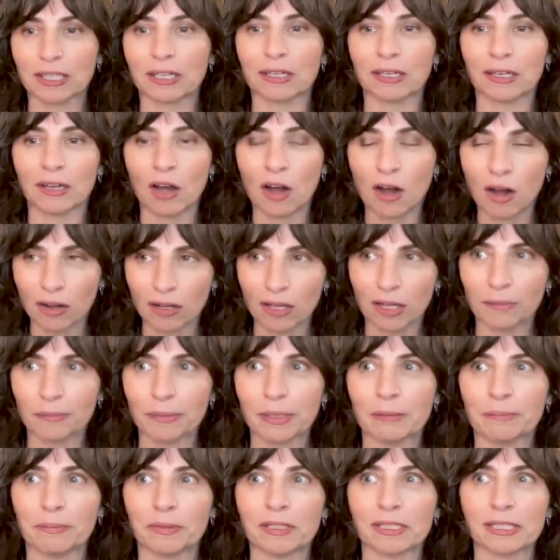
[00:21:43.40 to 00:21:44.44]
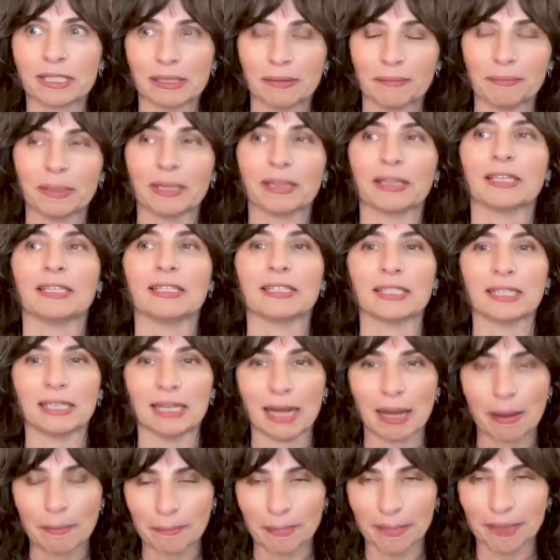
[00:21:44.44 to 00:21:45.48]
call on people's sympathies and
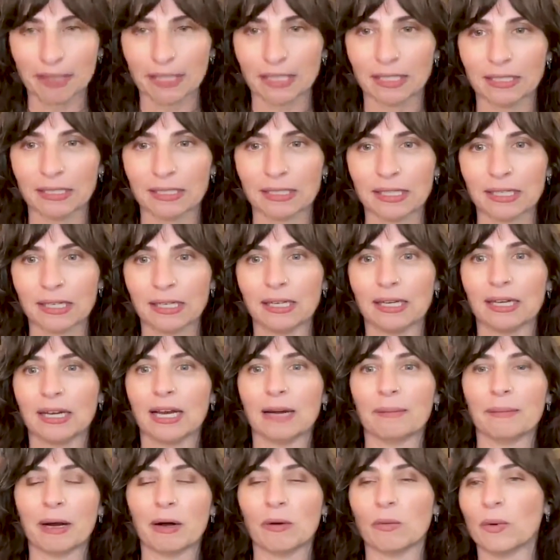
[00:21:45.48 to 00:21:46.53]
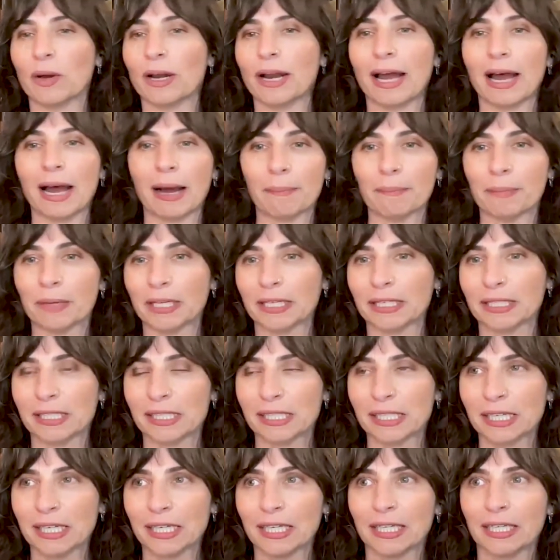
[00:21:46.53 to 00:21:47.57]
empathies about what happened
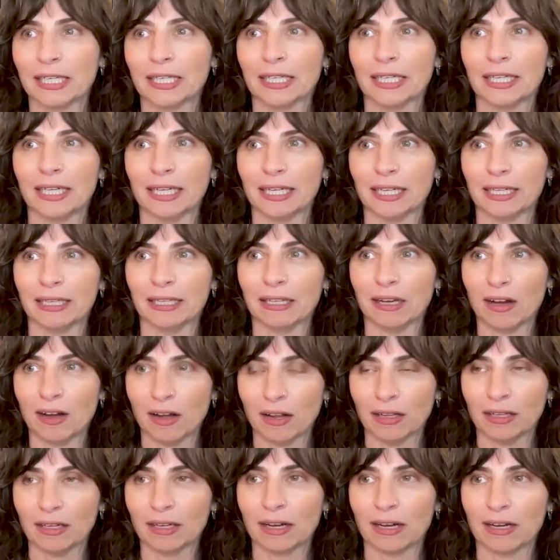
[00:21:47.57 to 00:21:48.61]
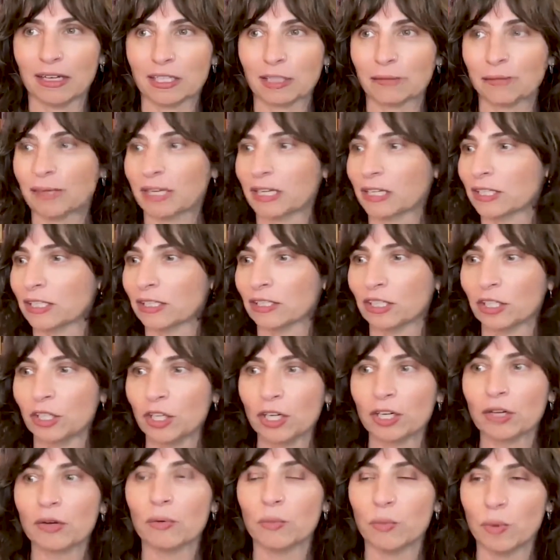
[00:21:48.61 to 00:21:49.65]
in the Holocaust, because
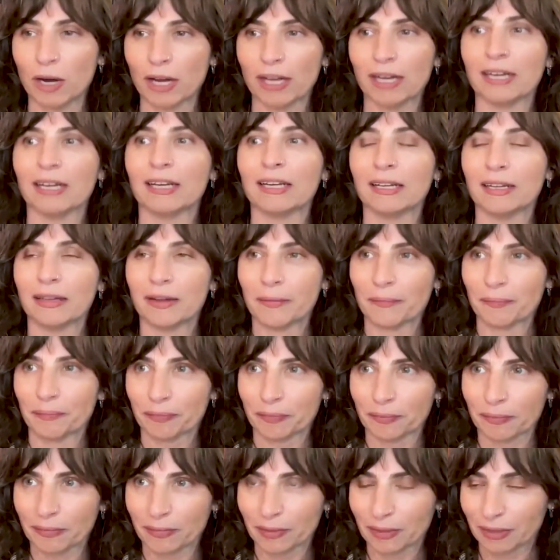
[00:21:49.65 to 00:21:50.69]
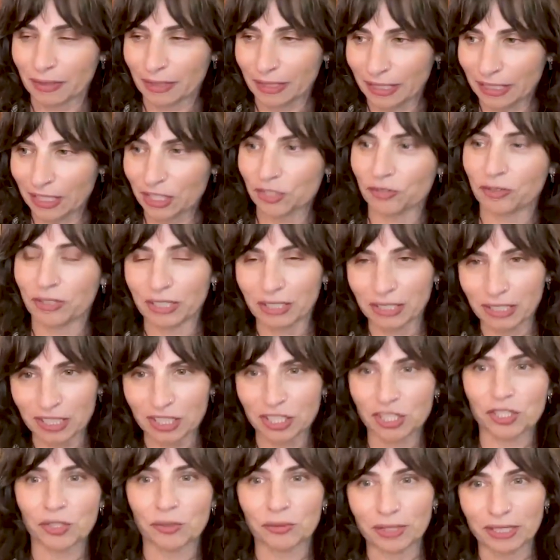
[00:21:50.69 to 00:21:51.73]
look what Israel is
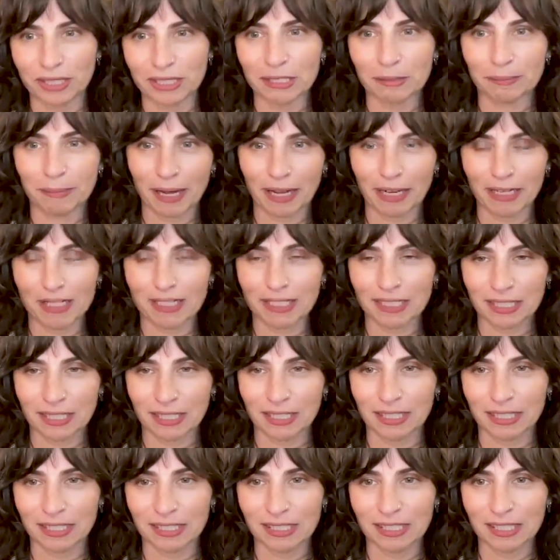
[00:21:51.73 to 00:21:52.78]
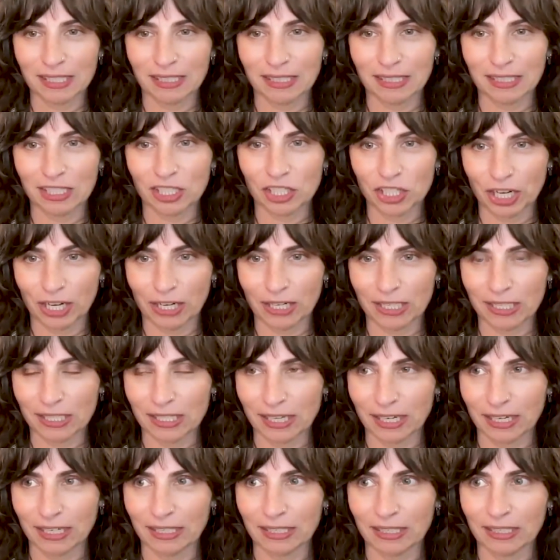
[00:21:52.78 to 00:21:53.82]
doing to Palestinians in this
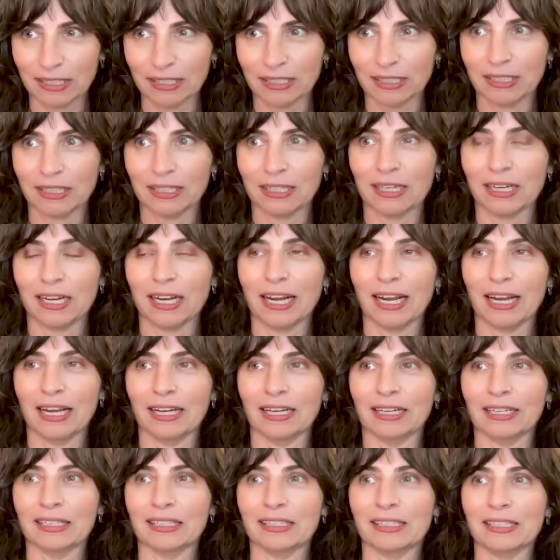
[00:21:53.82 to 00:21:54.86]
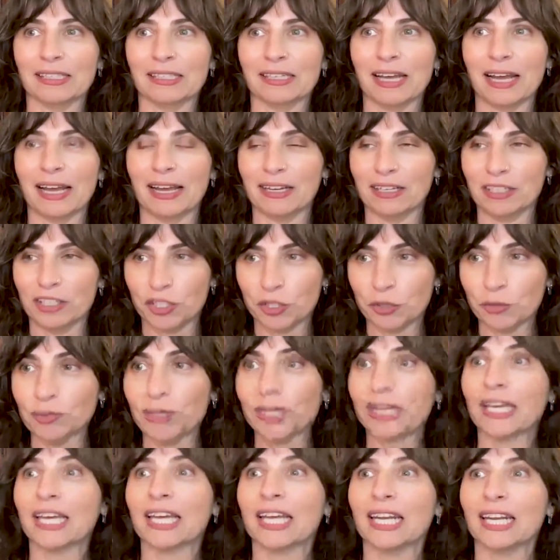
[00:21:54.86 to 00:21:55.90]
genocide, and
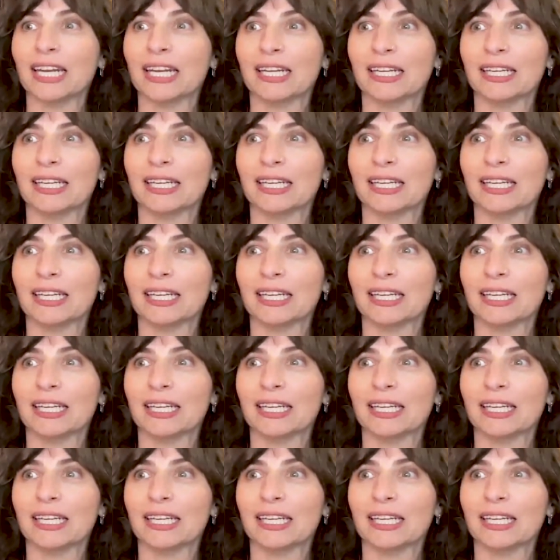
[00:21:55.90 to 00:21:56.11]
doing it,